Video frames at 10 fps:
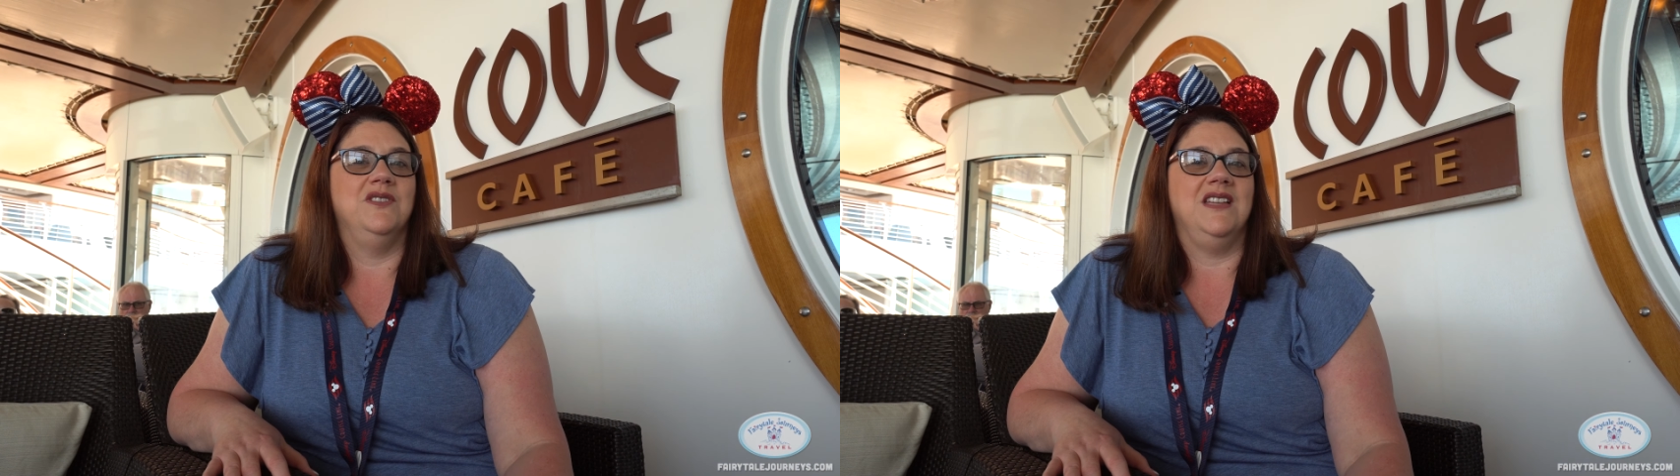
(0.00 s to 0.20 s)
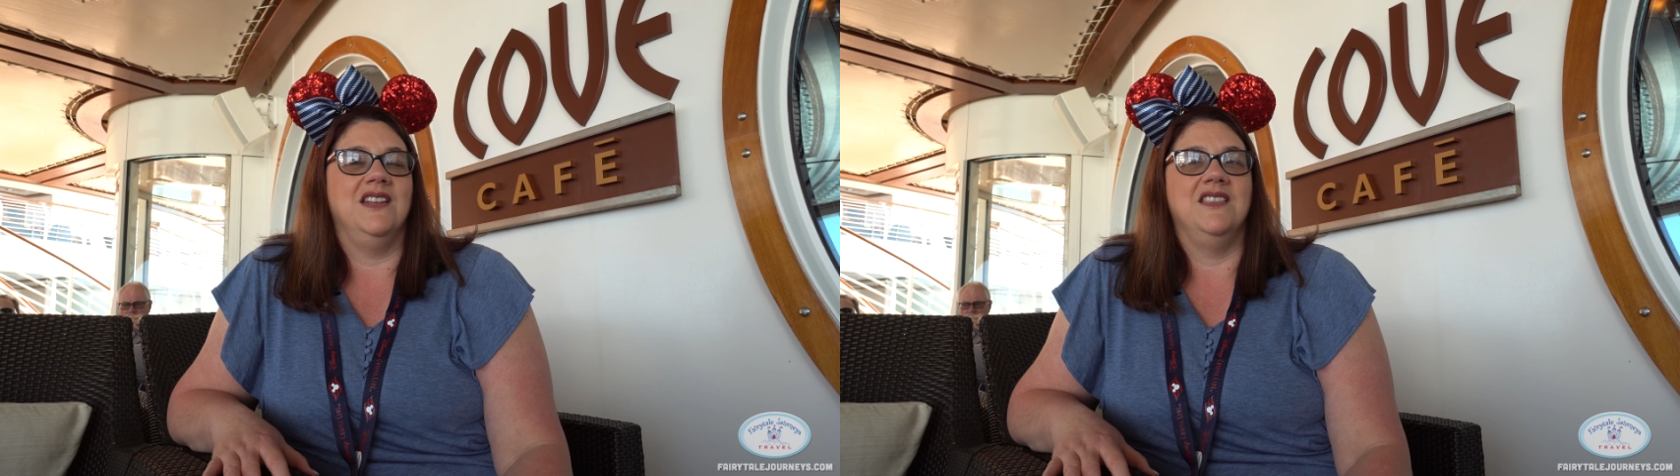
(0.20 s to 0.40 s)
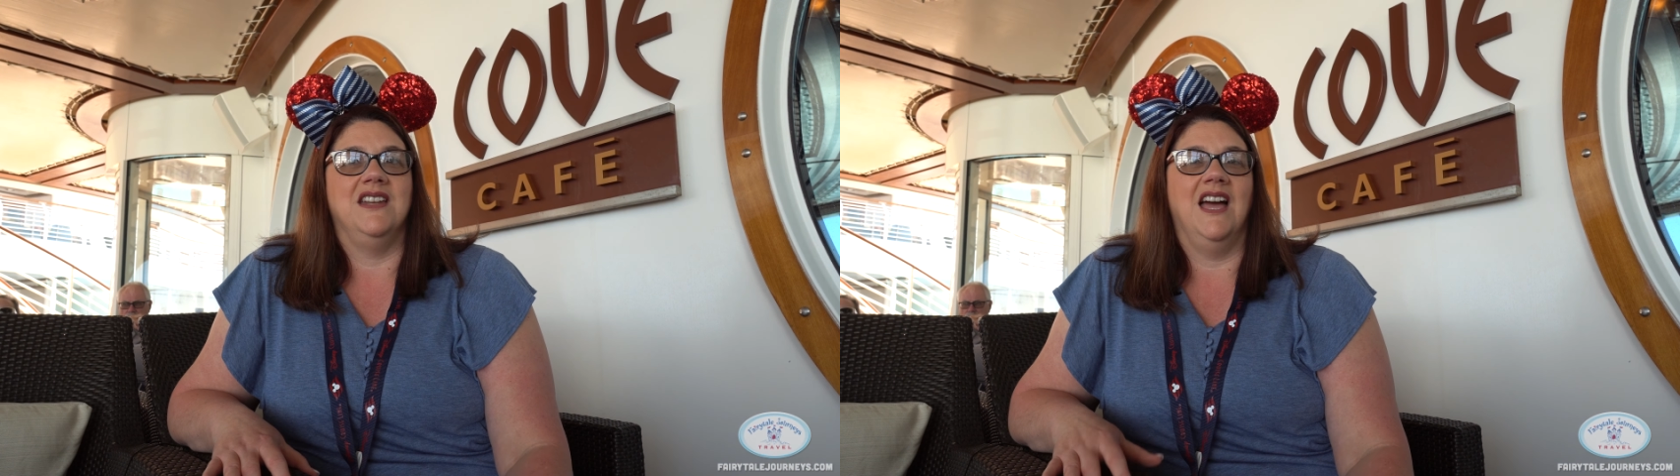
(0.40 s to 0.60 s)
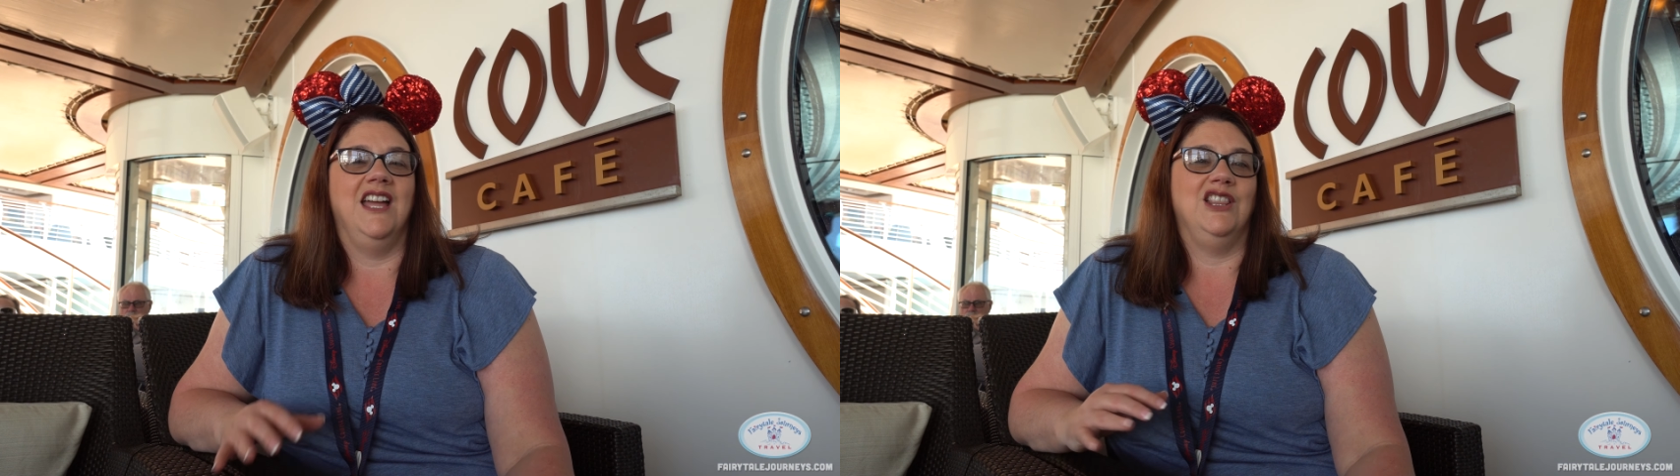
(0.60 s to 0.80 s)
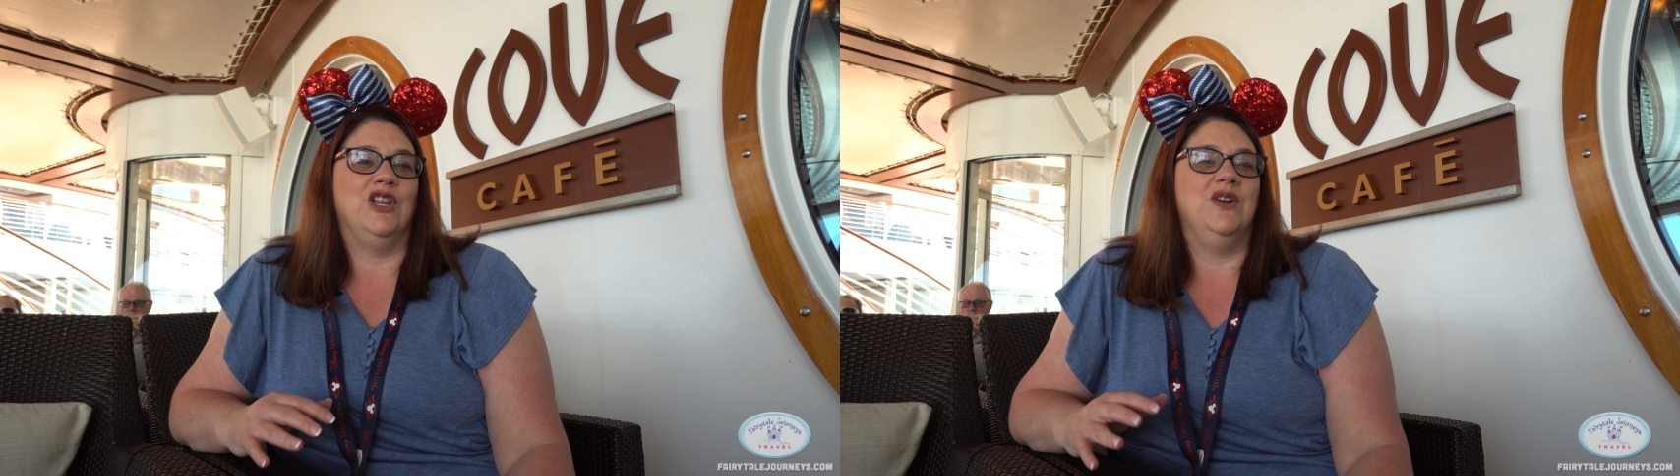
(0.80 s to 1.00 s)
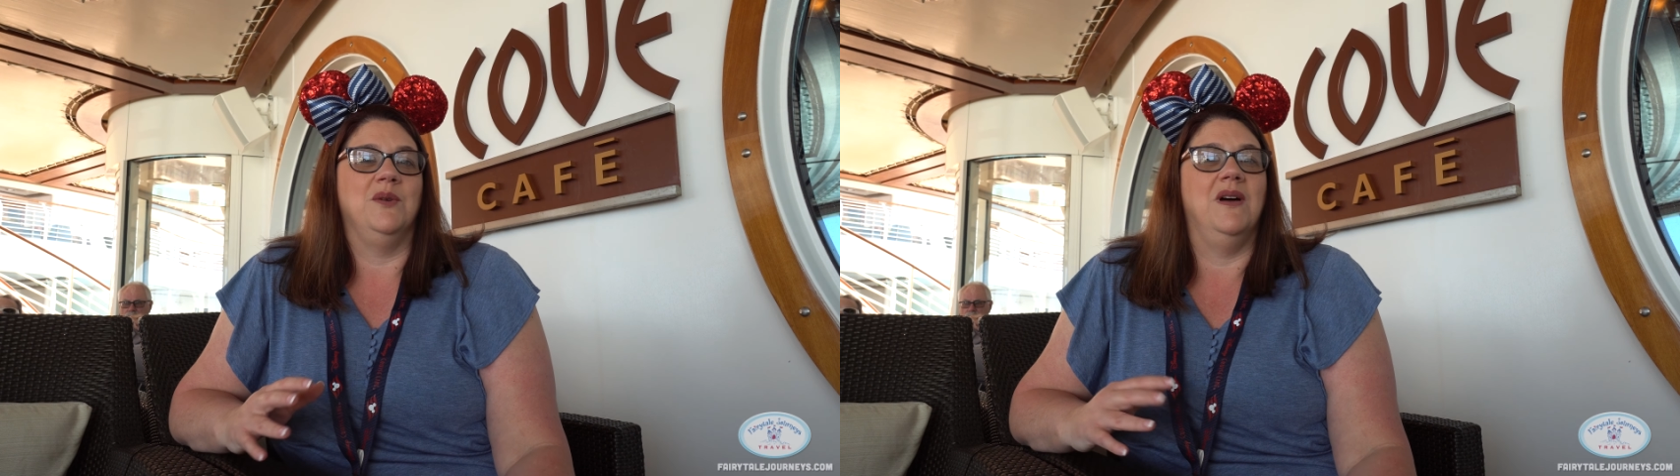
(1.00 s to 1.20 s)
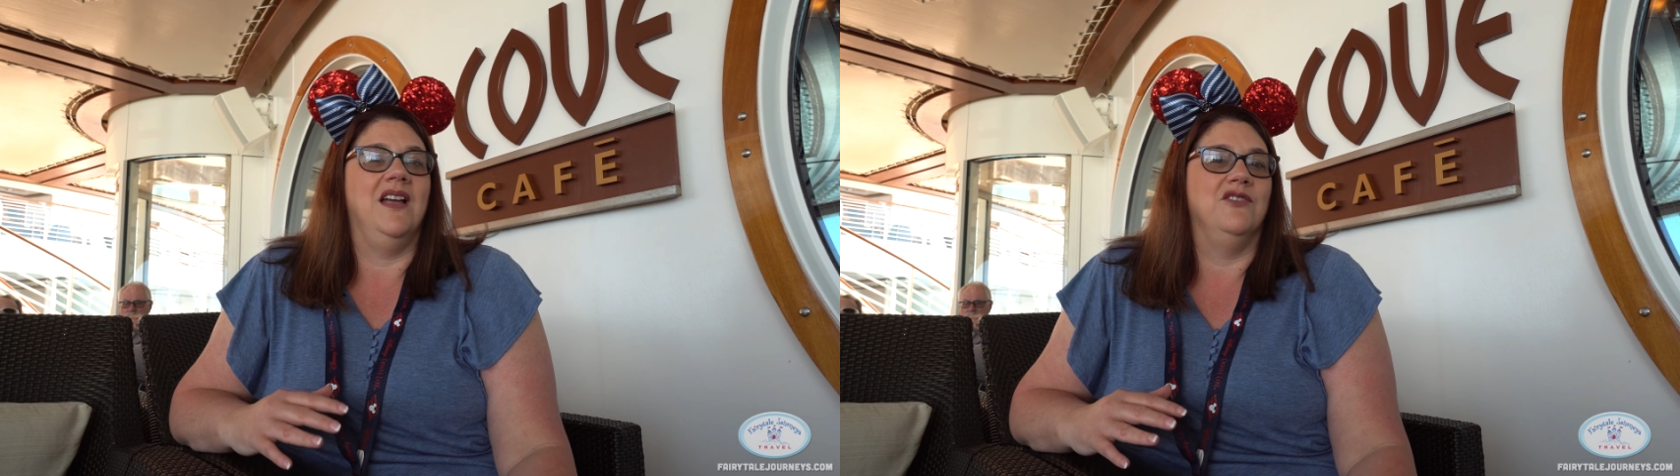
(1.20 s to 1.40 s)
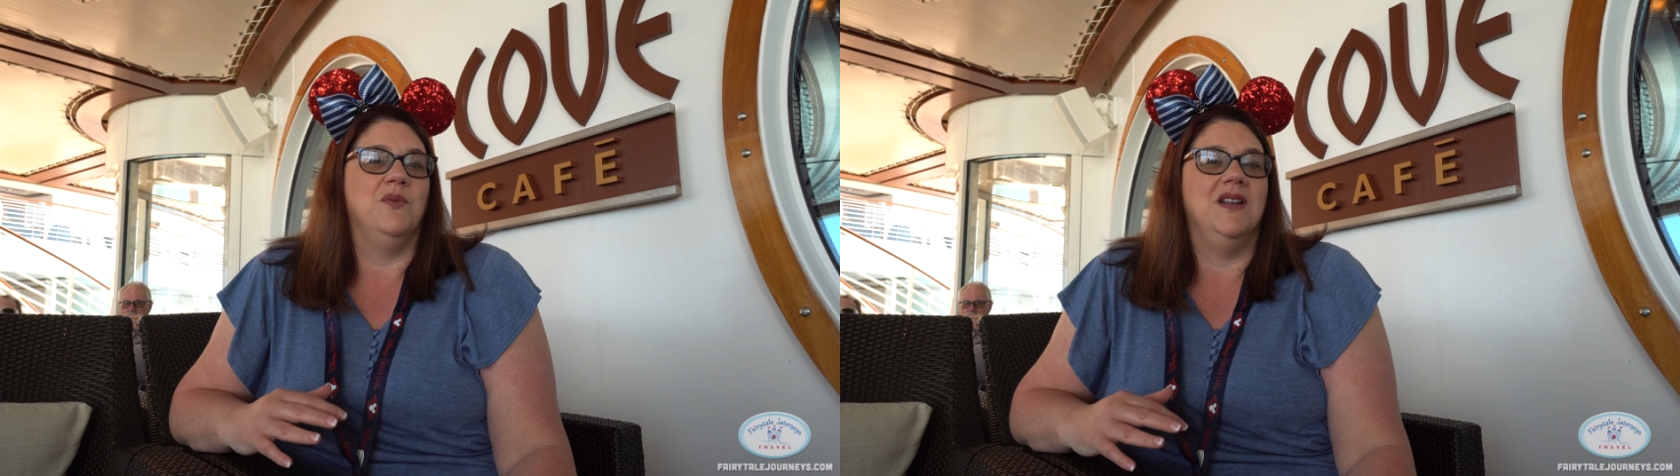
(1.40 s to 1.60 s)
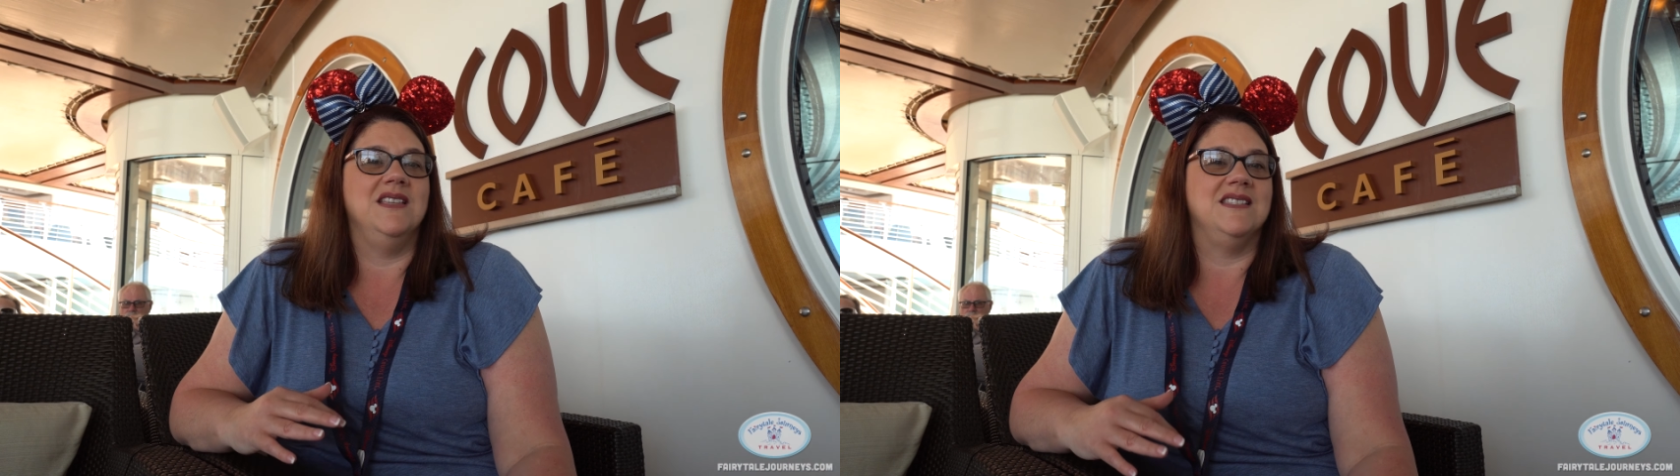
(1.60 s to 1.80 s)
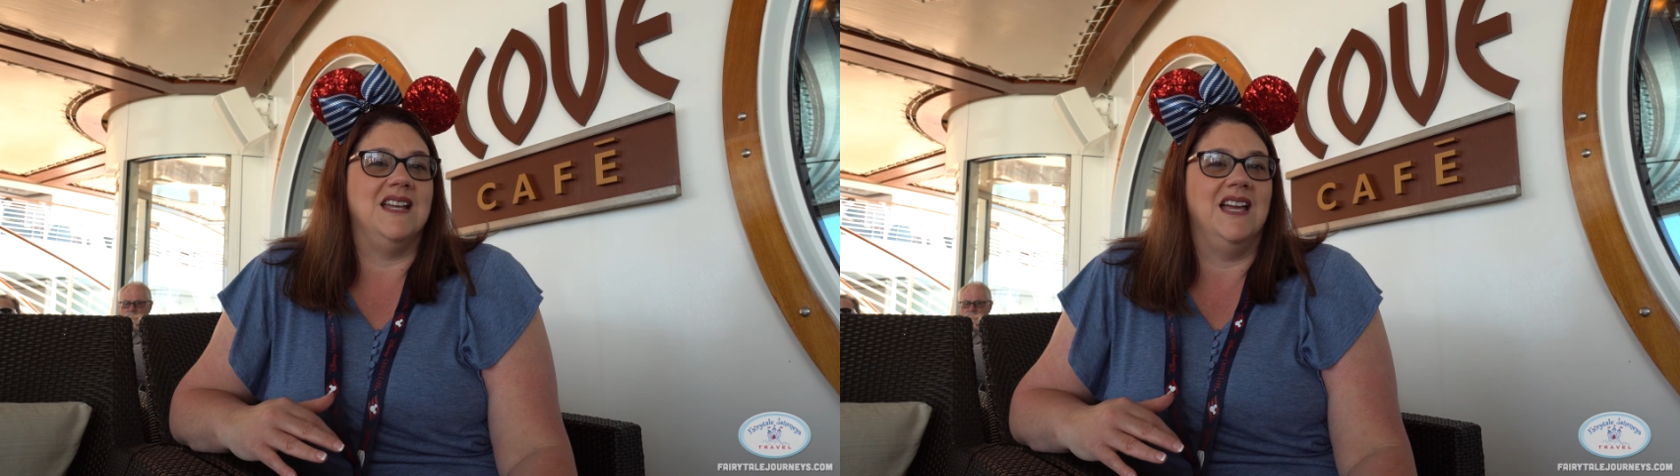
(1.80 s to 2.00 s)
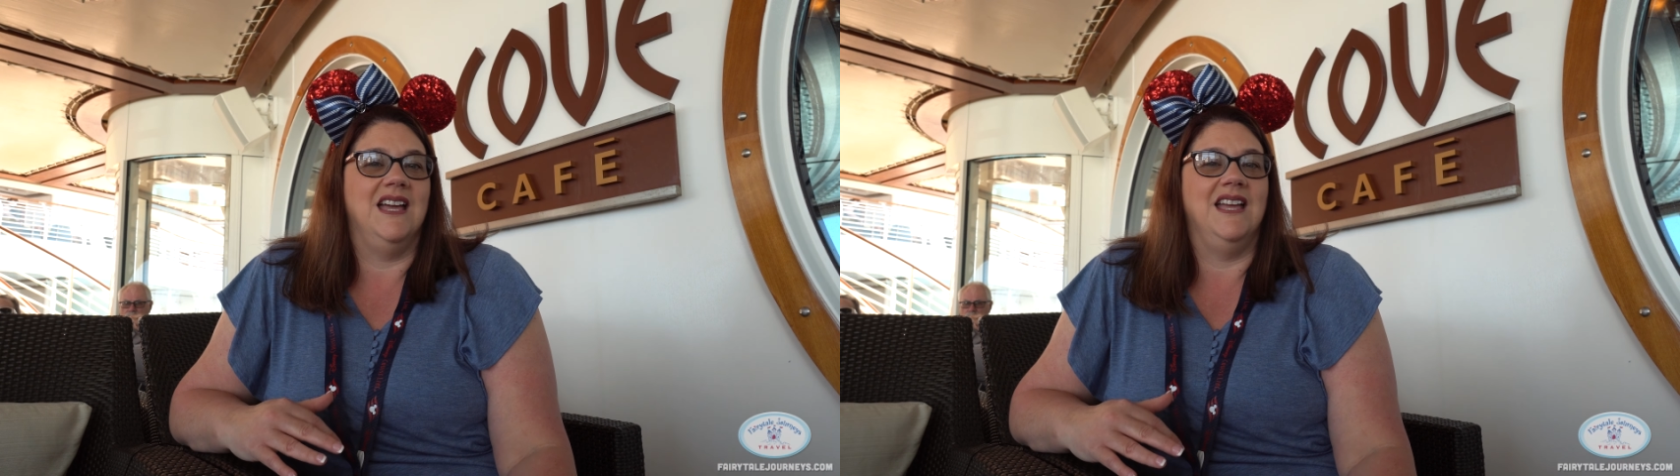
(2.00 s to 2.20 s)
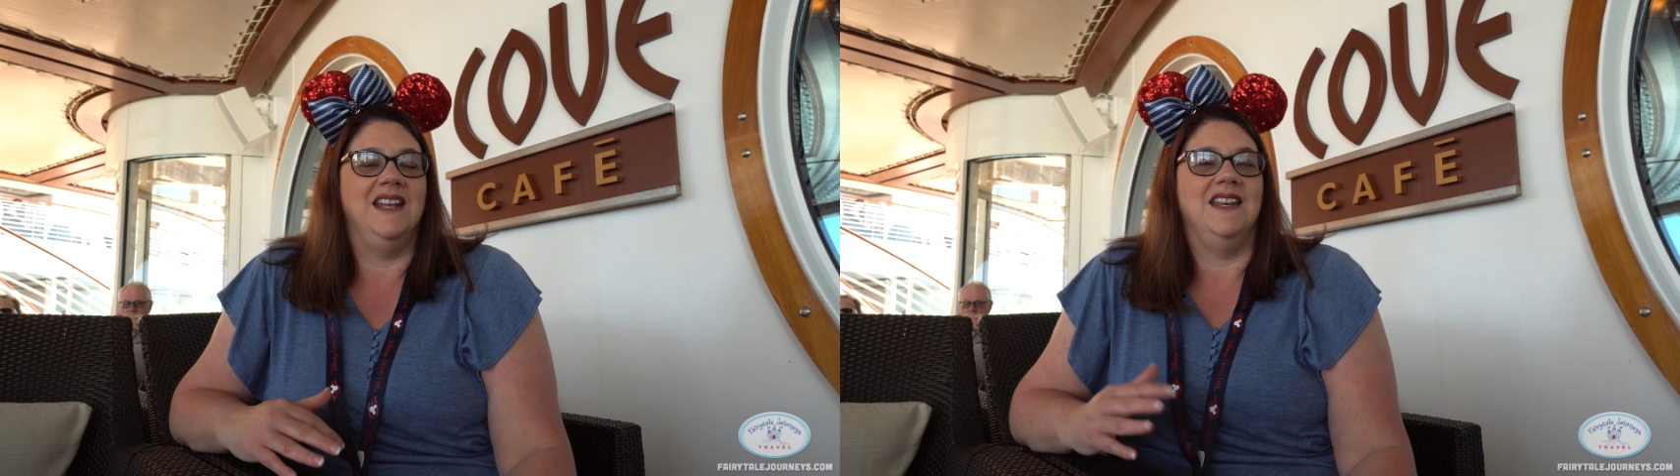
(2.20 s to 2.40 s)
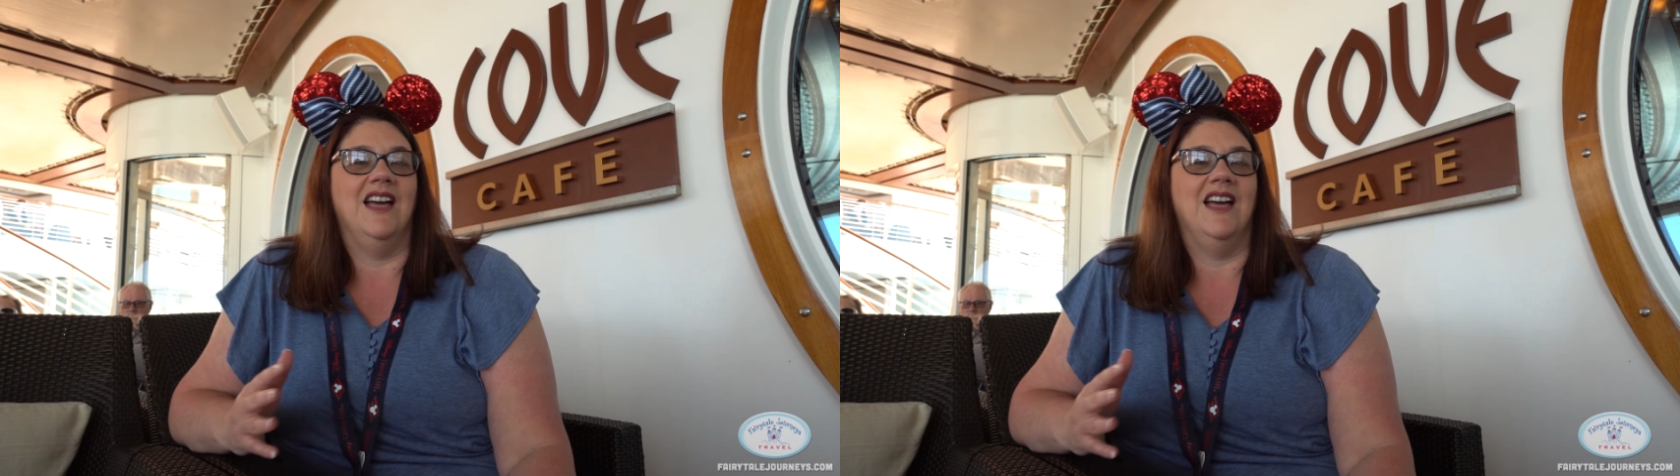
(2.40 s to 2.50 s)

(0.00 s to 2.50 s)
at the end of the night and learning what everyone has done and